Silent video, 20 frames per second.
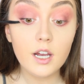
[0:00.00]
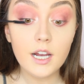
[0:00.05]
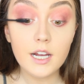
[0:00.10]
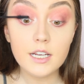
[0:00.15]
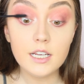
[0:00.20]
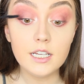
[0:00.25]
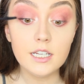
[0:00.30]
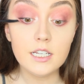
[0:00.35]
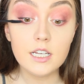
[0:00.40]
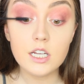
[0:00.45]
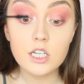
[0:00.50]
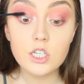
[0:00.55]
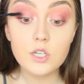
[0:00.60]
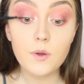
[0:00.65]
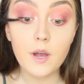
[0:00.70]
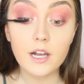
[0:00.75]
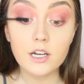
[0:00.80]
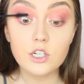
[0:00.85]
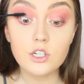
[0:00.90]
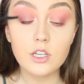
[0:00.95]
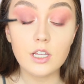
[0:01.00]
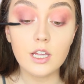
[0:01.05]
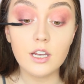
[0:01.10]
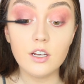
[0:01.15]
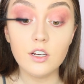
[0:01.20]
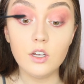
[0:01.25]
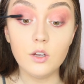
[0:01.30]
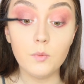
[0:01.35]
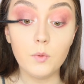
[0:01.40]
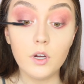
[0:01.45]
I need to actually get
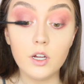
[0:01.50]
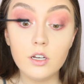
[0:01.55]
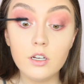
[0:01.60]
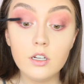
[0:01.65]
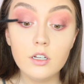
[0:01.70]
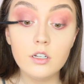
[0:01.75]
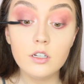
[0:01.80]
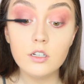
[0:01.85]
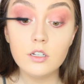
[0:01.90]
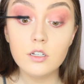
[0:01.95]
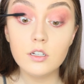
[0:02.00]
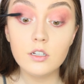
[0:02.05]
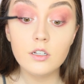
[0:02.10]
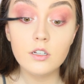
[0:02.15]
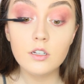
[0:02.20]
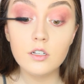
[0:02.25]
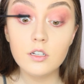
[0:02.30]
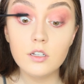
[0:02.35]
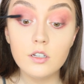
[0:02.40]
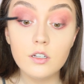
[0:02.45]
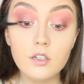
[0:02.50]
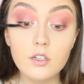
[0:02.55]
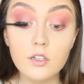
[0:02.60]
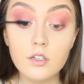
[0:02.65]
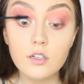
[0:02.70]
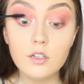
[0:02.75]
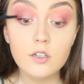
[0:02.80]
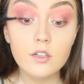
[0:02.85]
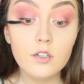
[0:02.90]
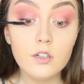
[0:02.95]
a new one.
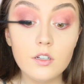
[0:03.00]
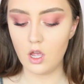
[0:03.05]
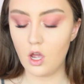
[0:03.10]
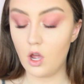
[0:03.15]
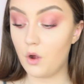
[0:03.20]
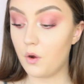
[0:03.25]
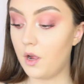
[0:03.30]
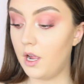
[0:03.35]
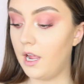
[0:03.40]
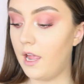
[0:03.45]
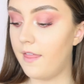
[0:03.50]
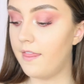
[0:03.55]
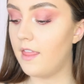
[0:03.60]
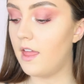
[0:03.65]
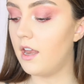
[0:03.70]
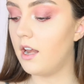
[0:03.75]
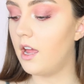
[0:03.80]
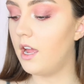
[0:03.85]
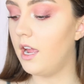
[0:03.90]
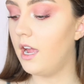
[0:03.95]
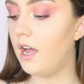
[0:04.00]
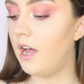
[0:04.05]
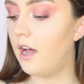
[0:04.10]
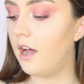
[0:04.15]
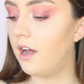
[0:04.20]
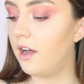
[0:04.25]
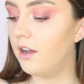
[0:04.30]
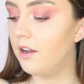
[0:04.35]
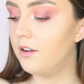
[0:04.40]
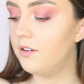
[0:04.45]
Okay, and then I
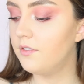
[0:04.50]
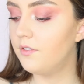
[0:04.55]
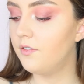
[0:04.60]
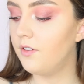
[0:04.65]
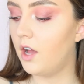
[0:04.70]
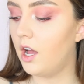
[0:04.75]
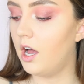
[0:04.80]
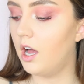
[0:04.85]
have